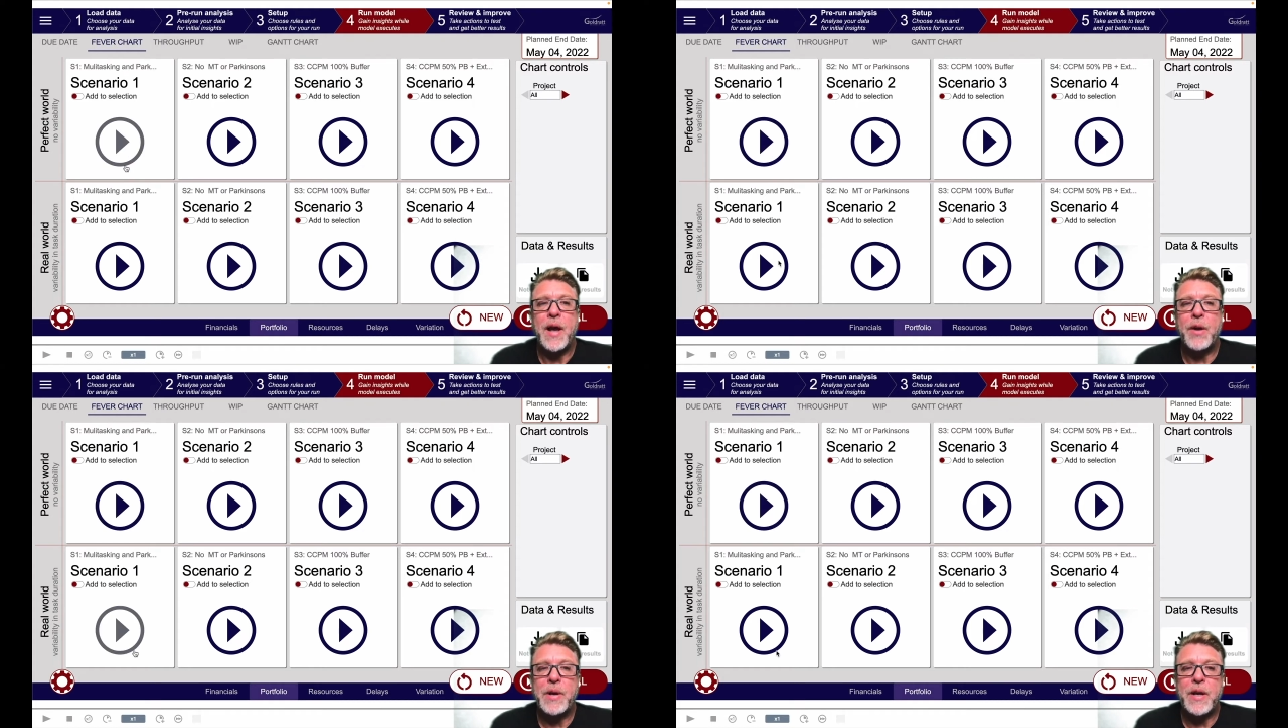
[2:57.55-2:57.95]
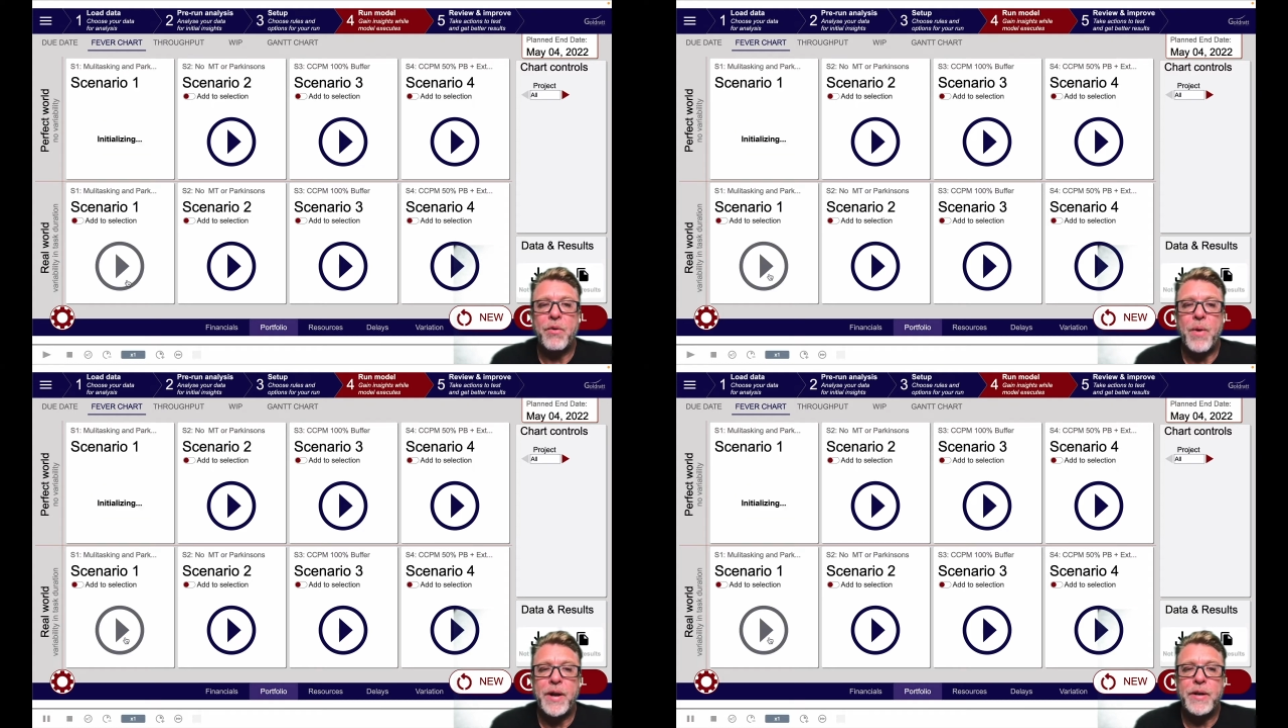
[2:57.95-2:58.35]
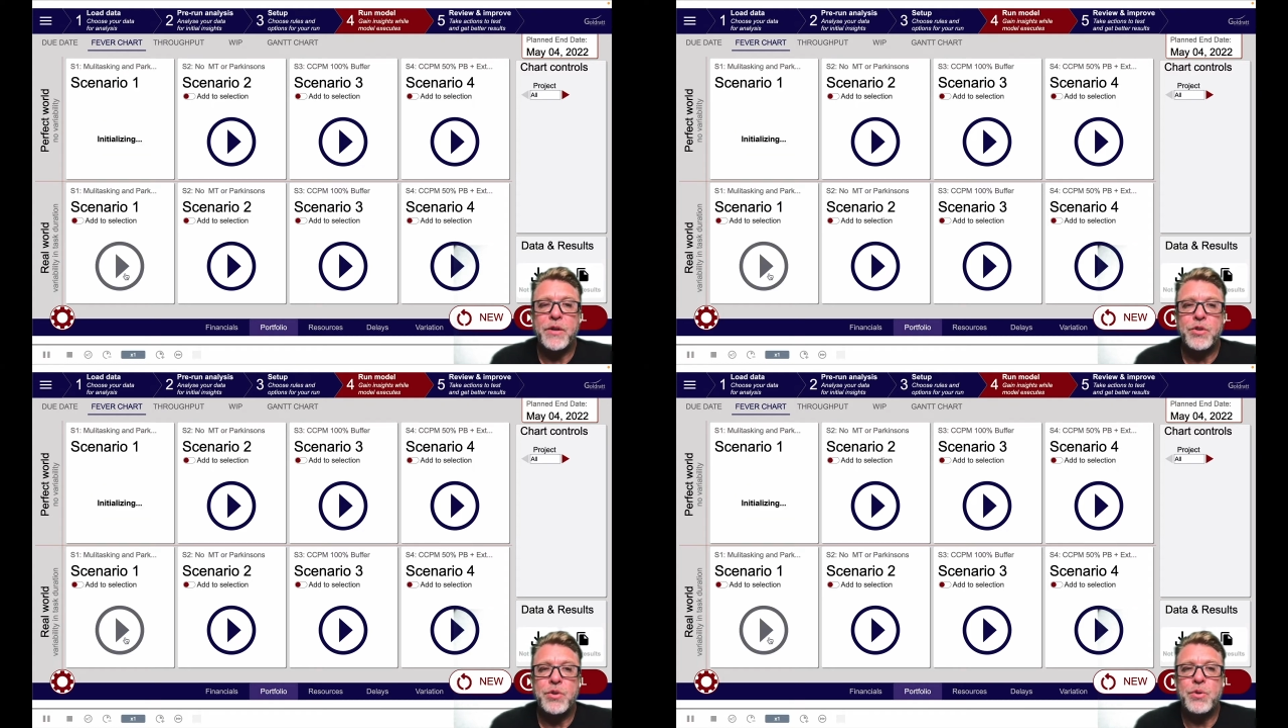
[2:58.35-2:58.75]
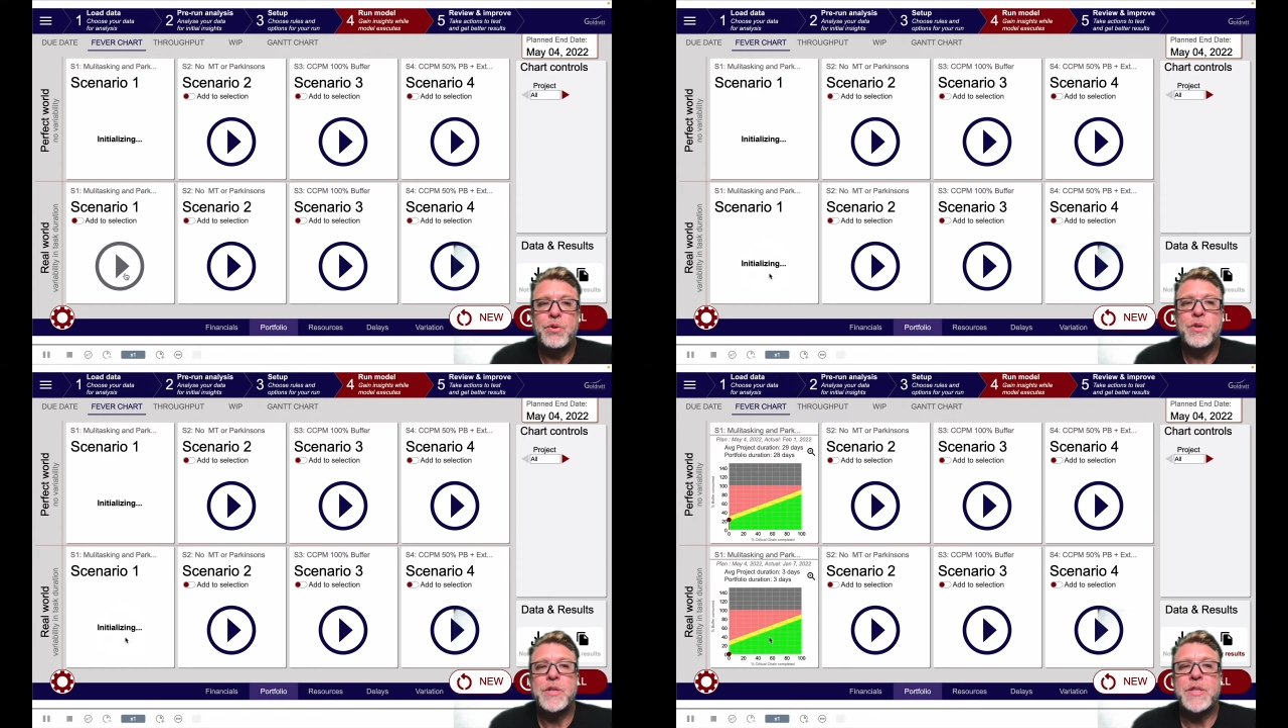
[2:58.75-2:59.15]
And we can run it in
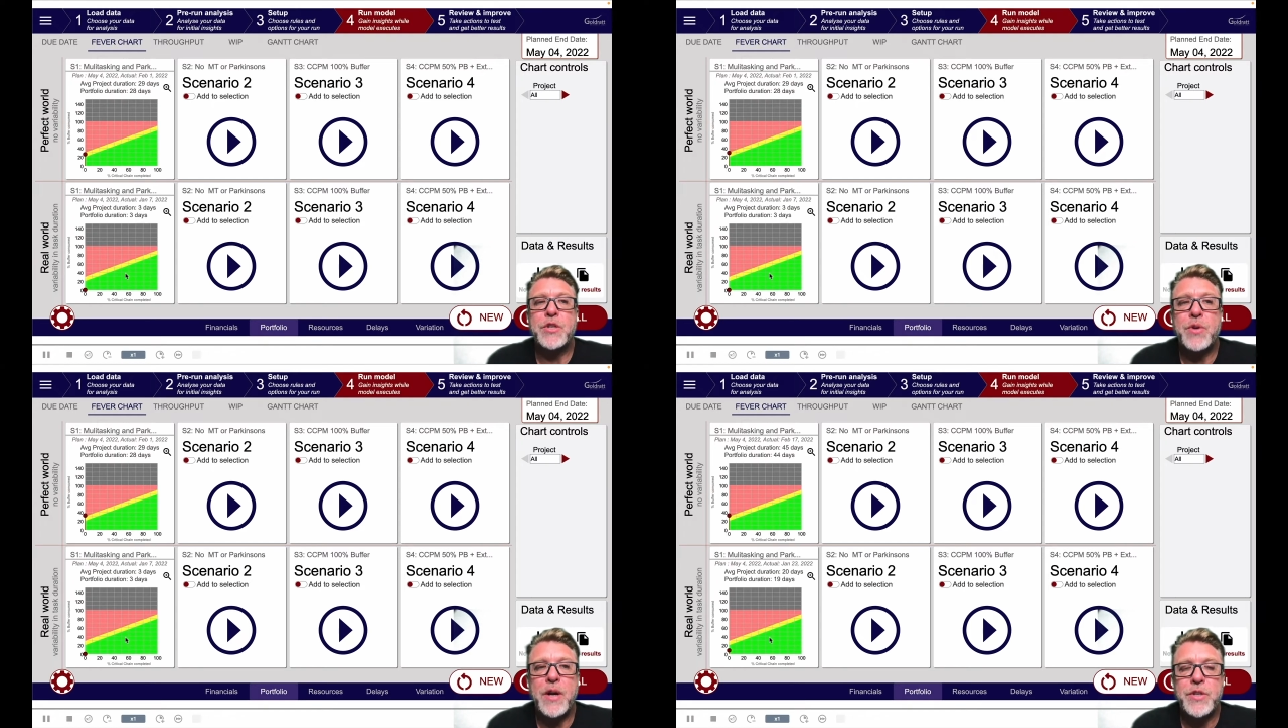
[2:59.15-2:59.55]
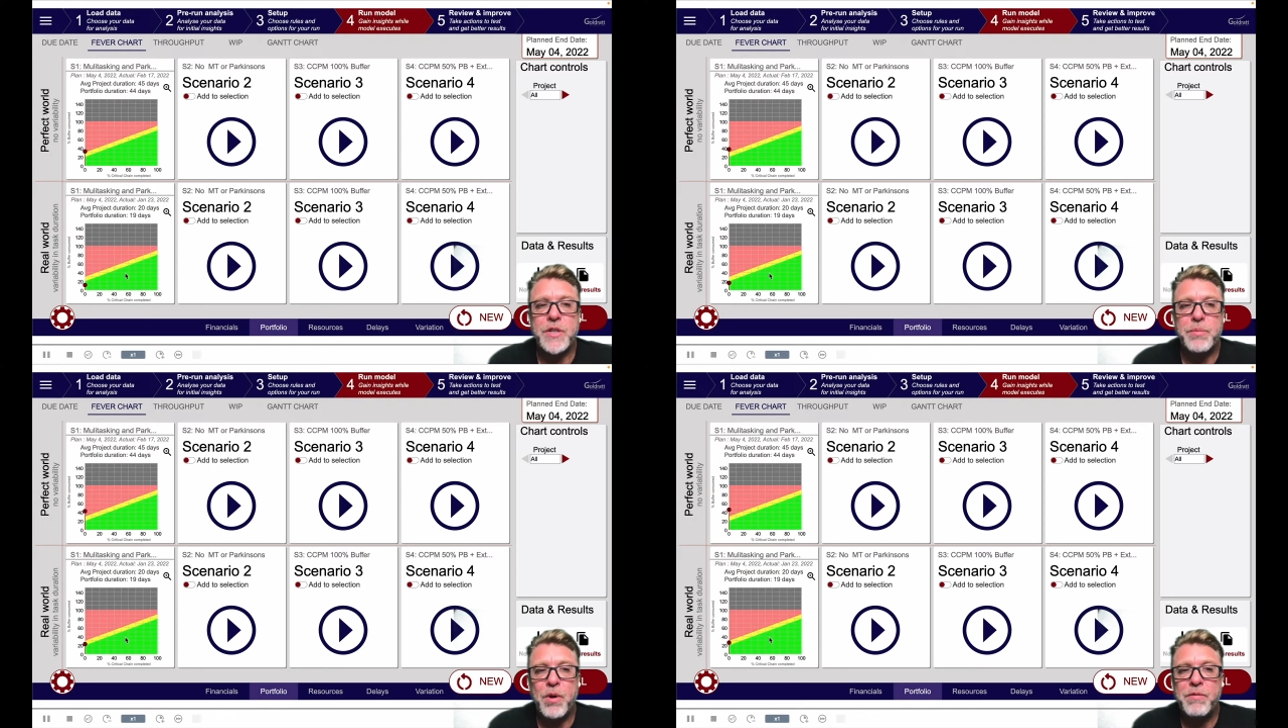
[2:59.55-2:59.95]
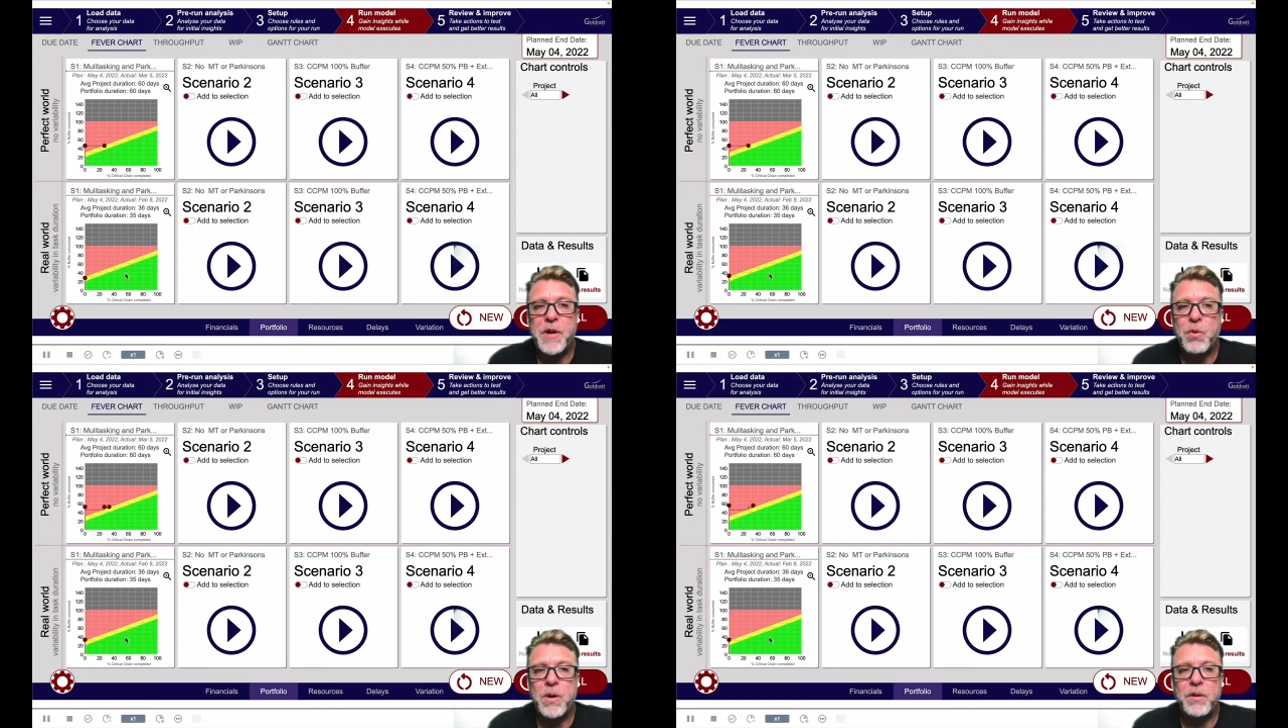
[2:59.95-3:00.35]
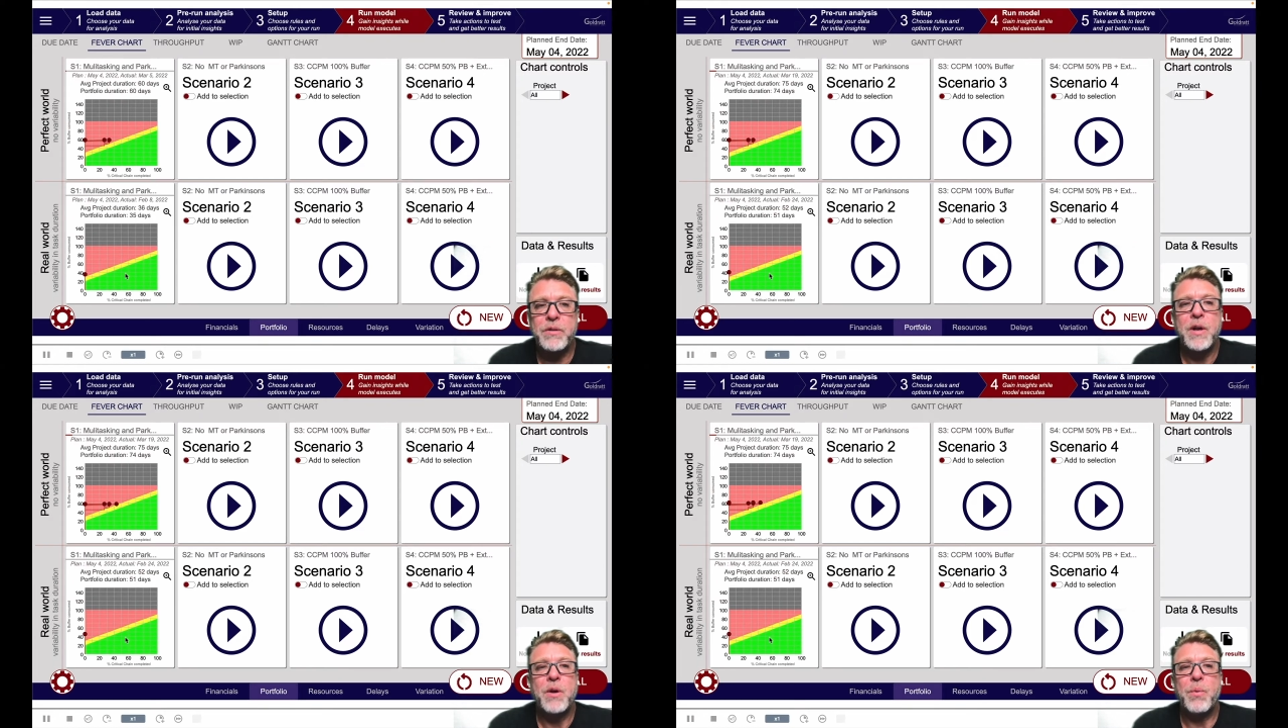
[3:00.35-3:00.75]
2 situations. Perfect
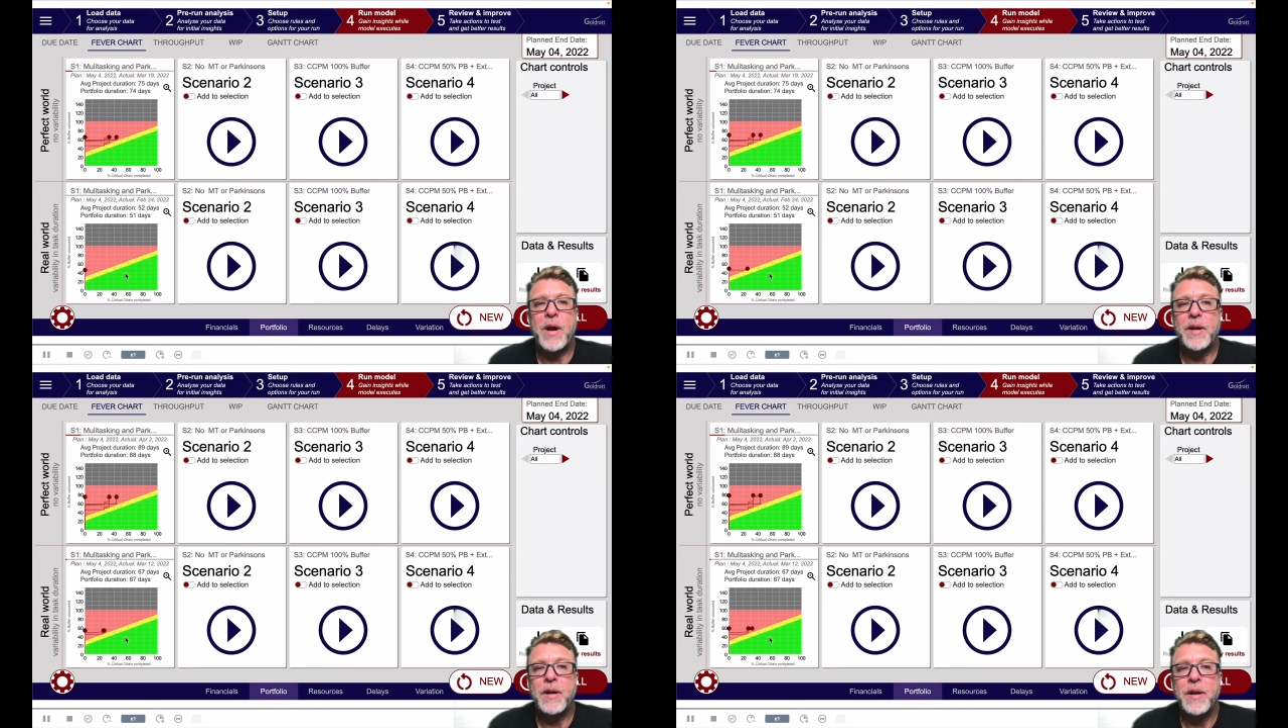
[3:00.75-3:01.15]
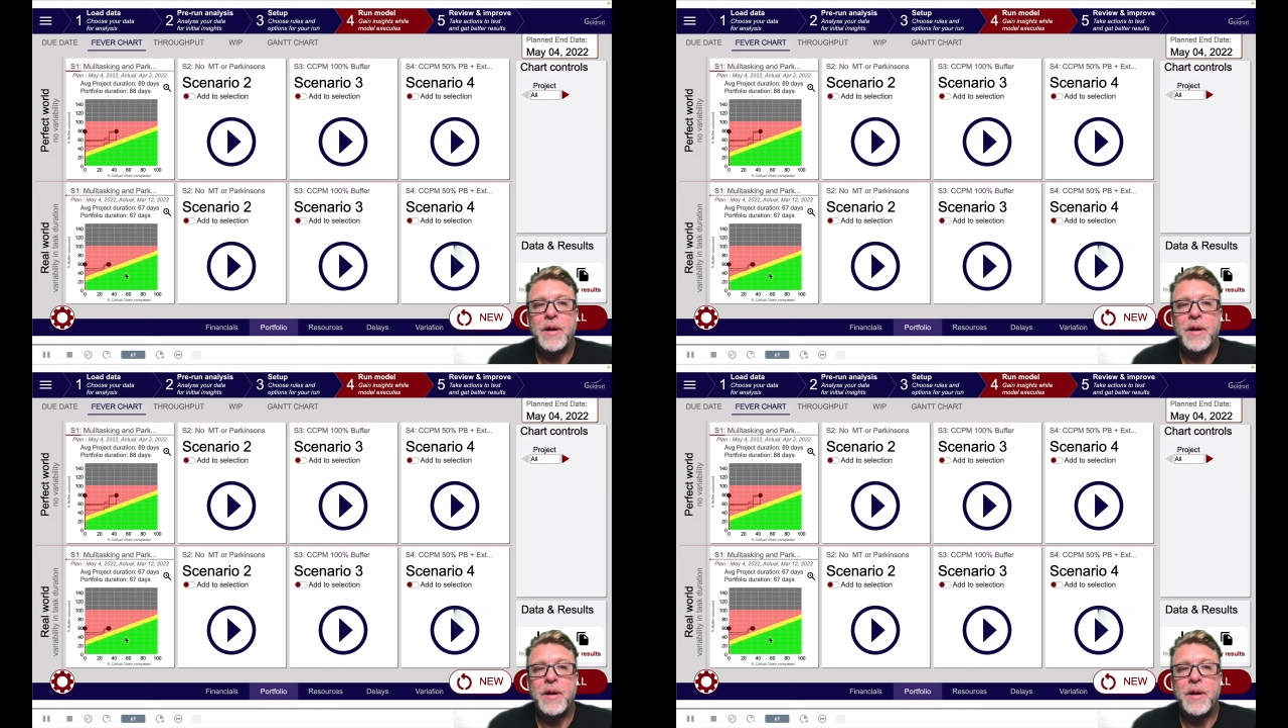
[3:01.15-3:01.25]
world, where